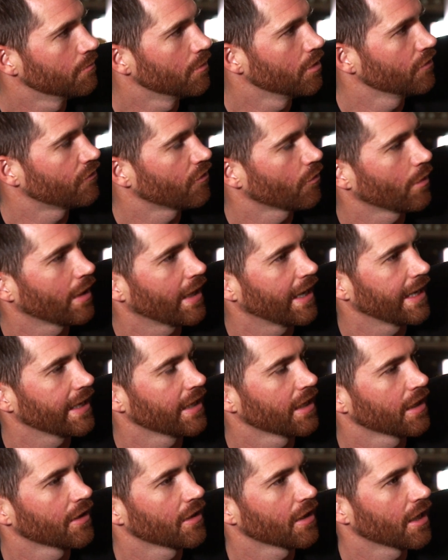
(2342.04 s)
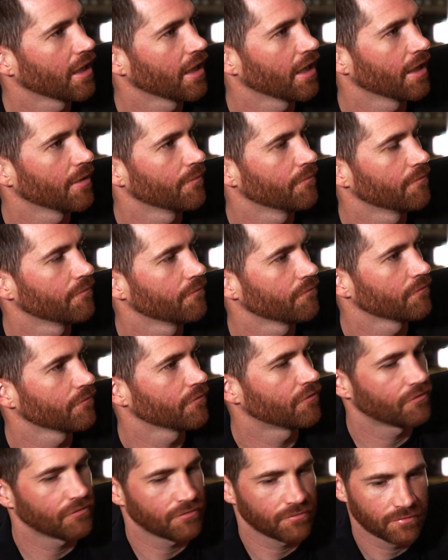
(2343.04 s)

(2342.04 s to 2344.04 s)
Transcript: move away, and